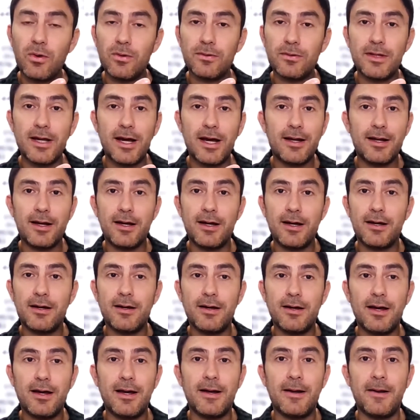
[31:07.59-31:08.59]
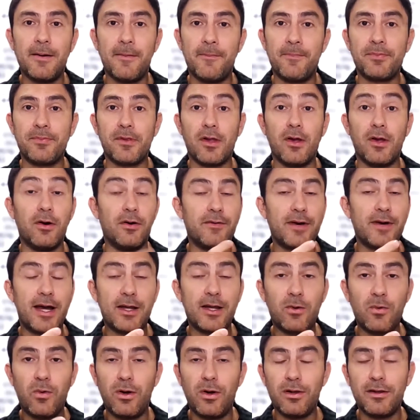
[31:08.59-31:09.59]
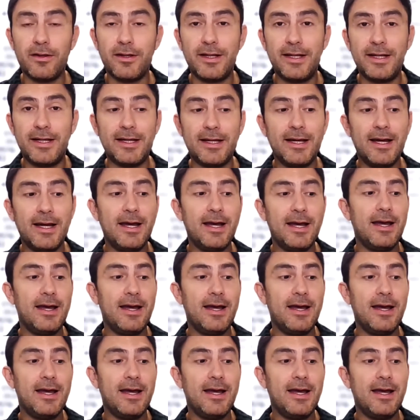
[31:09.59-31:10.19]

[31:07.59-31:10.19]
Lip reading: data of high quality.